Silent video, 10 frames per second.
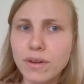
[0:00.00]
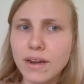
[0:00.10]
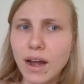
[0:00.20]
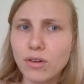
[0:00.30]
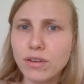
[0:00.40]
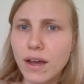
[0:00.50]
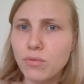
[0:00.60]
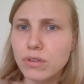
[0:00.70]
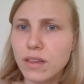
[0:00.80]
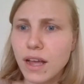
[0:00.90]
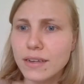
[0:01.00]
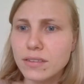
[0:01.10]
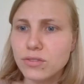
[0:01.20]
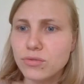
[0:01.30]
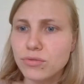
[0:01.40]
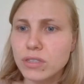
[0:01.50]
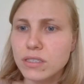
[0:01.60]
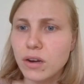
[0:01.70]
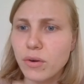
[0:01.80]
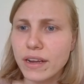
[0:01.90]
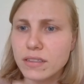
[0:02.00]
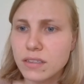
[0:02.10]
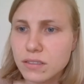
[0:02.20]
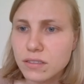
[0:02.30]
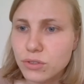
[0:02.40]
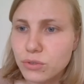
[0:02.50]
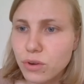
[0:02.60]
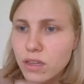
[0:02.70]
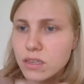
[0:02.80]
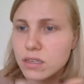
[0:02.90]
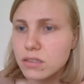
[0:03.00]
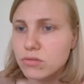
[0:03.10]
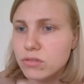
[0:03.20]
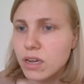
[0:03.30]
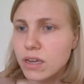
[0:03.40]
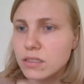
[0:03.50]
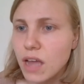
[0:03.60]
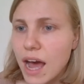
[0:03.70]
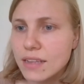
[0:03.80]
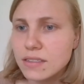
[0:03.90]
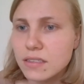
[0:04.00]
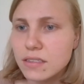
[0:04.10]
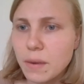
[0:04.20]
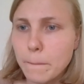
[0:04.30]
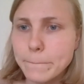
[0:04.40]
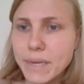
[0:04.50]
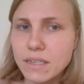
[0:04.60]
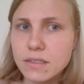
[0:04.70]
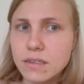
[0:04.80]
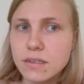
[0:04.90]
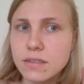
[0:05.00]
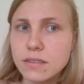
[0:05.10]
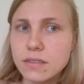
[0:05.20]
Claudia, I would like to redirect that to you. I think you can answer that better.